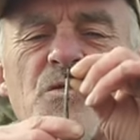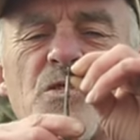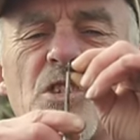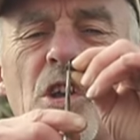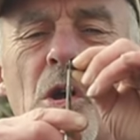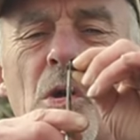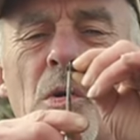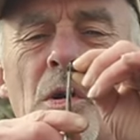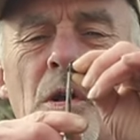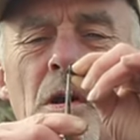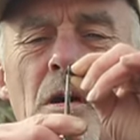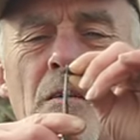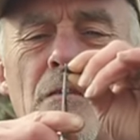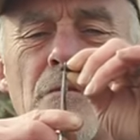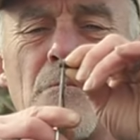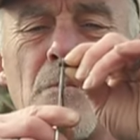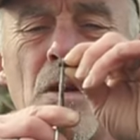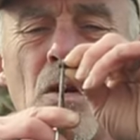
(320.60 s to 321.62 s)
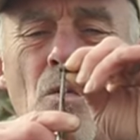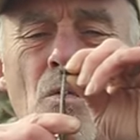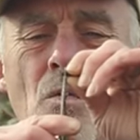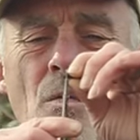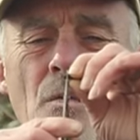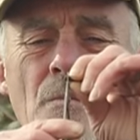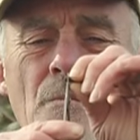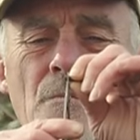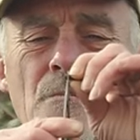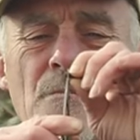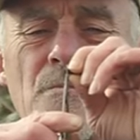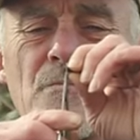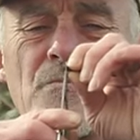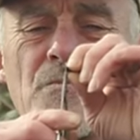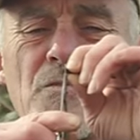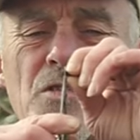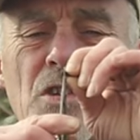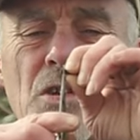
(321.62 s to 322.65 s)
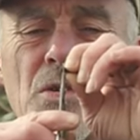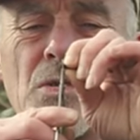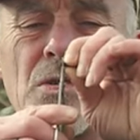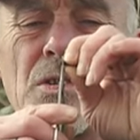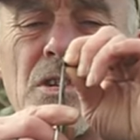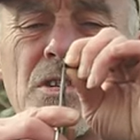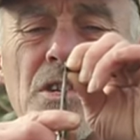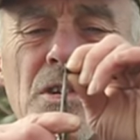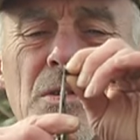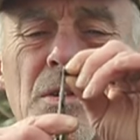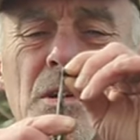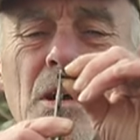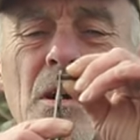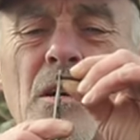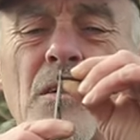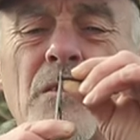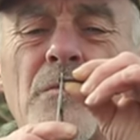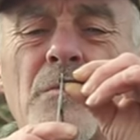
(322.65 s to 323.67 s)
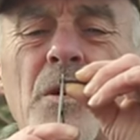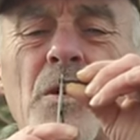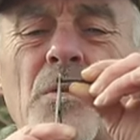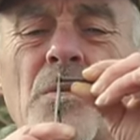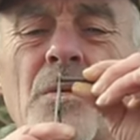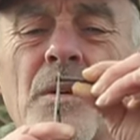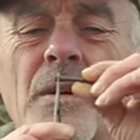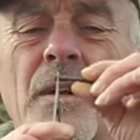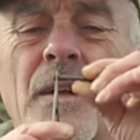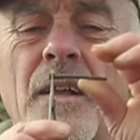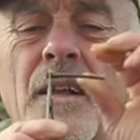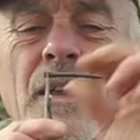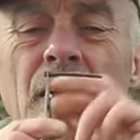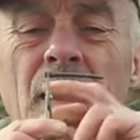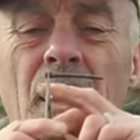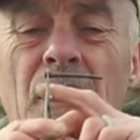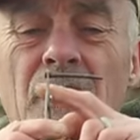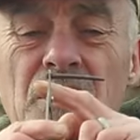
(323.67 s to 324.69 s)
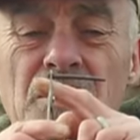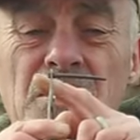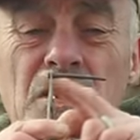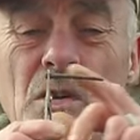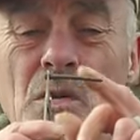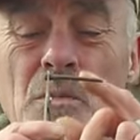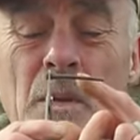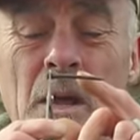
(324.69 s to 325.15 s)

2.5 mil, 2 to 2.5 mil. If it's too